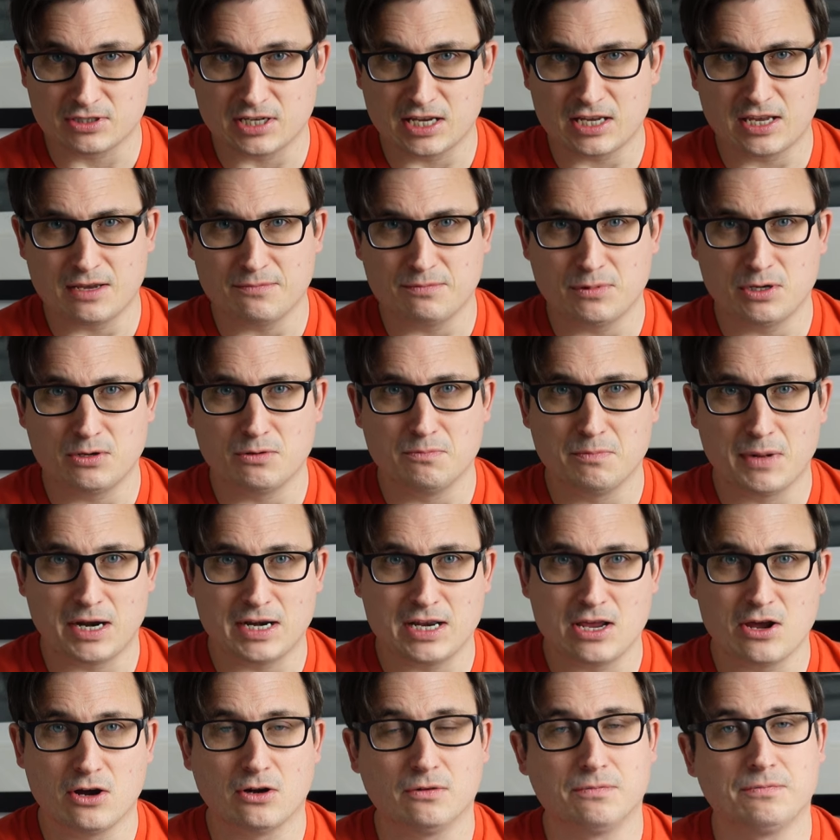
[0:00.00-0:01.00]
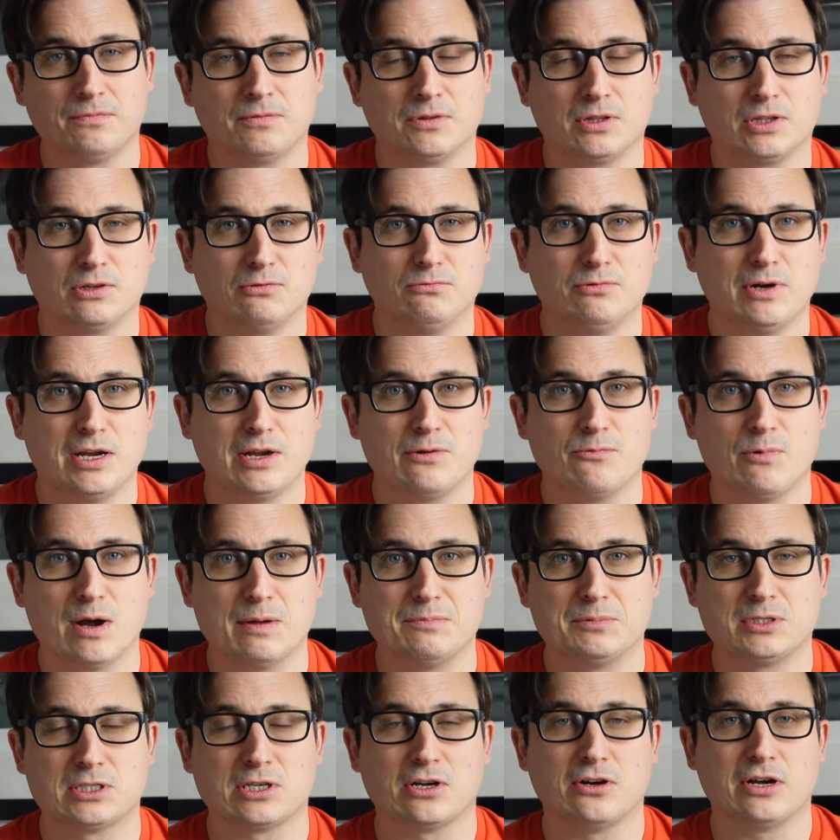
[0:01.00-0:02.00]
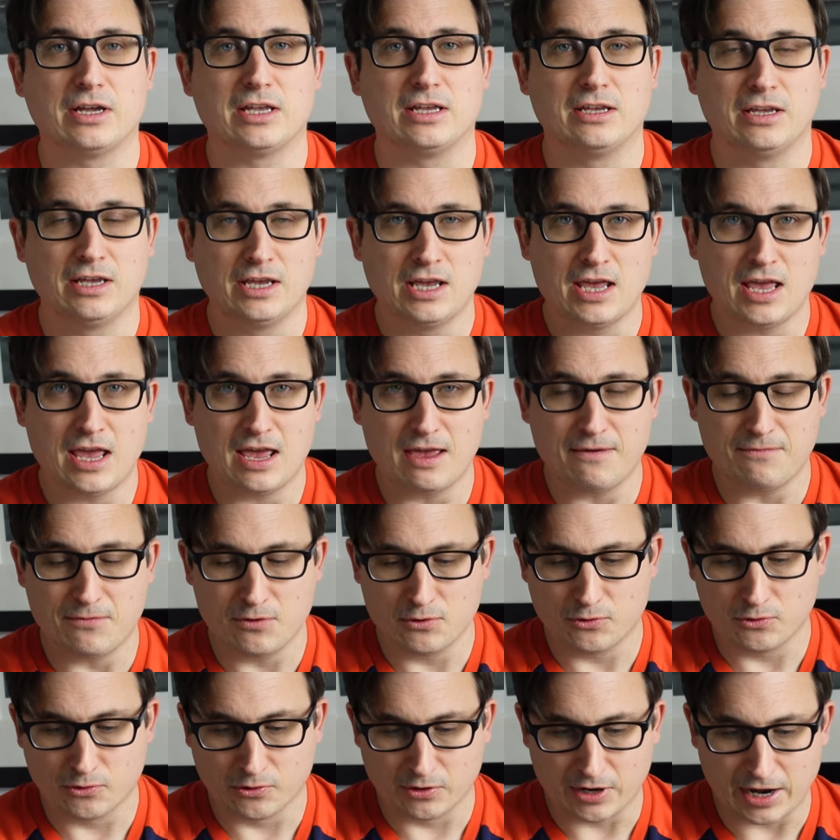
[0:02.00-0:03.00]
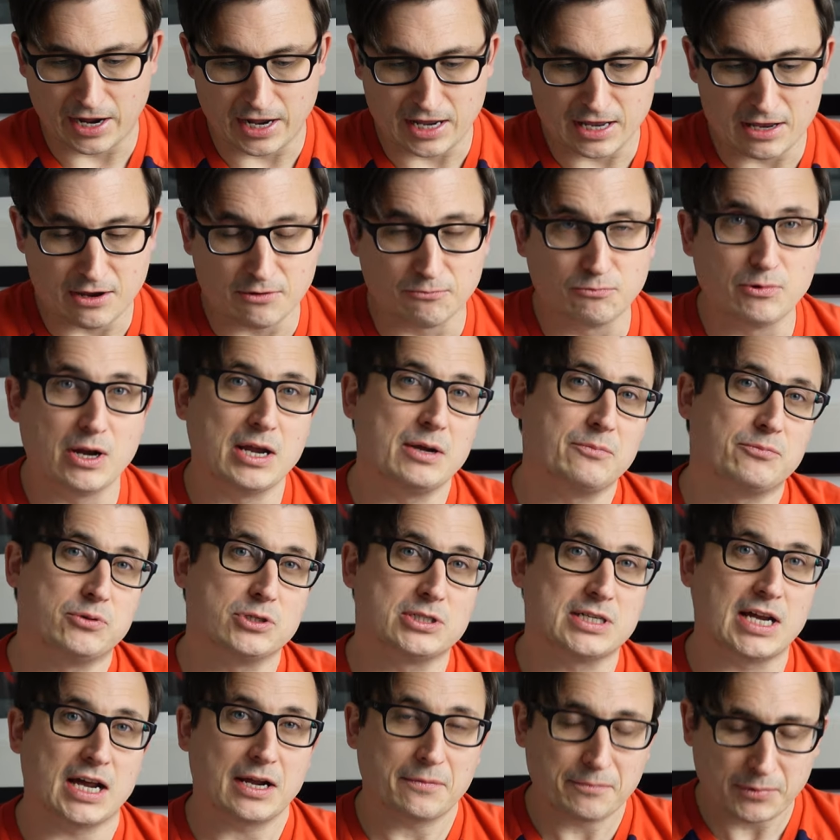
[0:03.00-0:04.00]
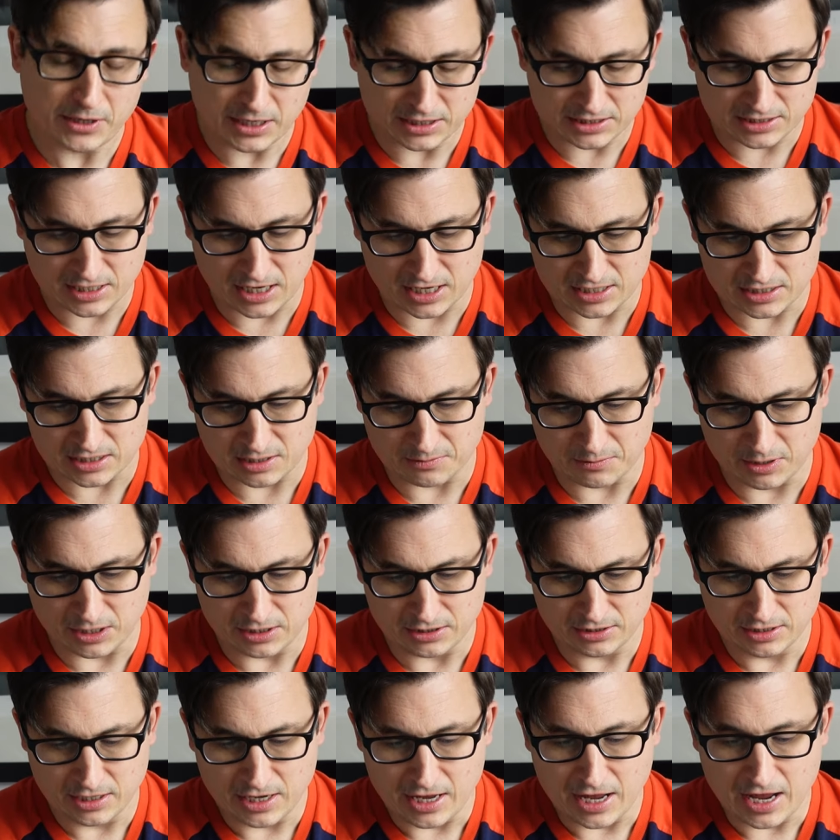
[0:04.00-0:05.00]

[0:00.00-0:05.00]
They give you money off the Ring website if you're a Ring Protect Plus customer.